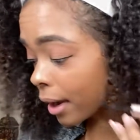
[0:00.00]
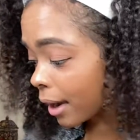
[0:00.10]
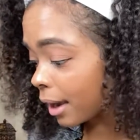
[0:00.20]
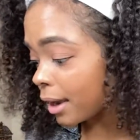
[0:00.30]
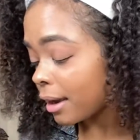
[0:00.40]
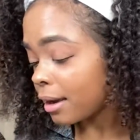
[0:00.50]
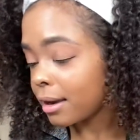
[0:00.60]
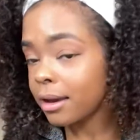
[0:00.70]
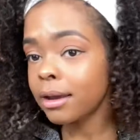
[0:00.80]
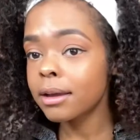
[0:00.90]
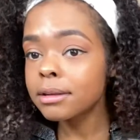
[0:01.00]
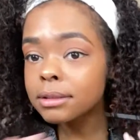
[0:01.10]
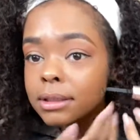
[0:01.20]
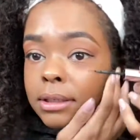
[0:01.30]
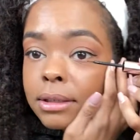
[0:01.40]

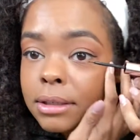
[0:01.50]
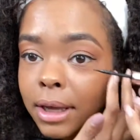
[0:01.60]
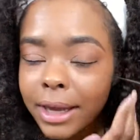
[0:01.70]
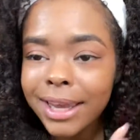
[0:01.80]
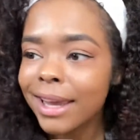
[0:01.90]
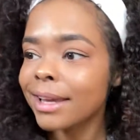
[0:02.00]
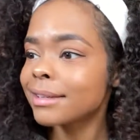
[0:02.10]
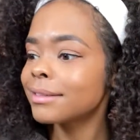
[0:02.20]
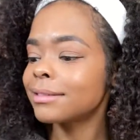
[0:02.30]
And I can't,